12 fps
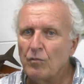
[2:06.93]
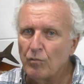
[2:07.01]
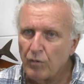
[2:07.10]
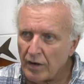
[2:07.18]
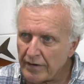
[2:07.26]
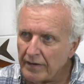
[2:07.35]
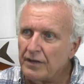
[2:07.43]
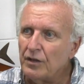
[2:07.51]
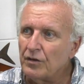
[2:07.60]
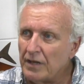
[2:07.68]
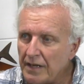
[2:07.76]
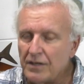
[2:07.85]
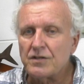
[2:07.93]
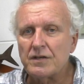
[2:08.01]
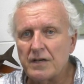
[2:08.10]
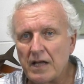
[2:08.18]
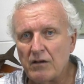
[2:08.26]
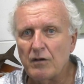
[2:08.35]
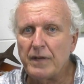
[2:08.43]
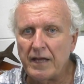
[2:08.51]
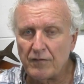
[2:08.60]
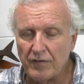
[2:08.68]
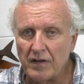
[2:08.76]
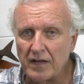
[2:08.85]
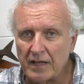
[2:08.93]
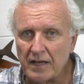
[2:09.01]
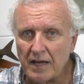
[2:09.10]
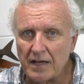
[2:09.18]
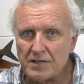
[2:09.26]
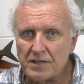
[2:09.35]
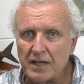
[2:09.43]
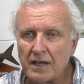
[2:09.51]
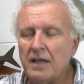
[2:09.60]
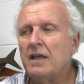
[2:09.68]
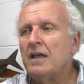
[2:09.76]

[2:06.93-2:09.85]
what you need to know about fly casting.